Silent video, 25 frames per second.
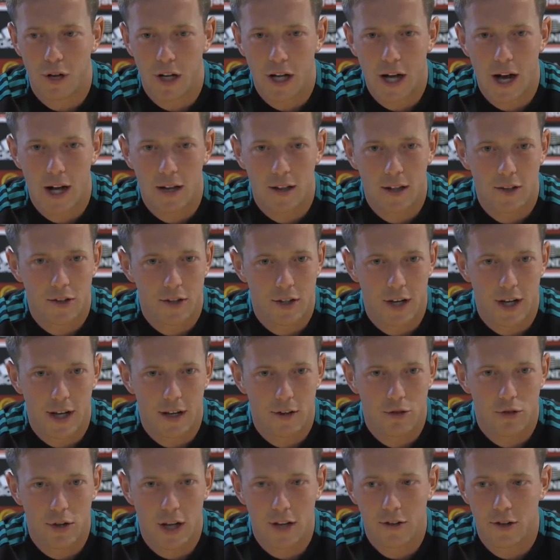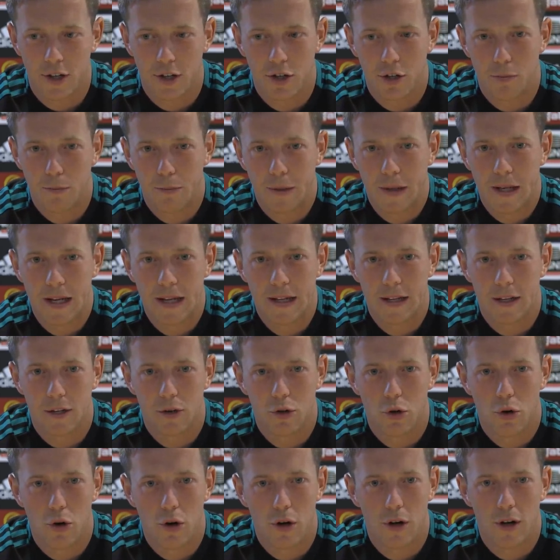regardless of transition period or
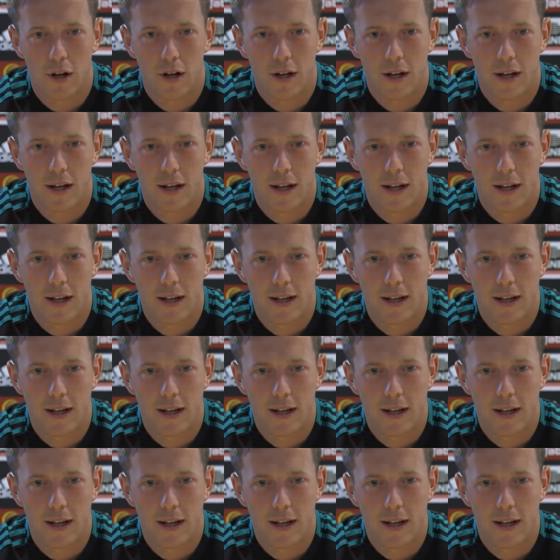not,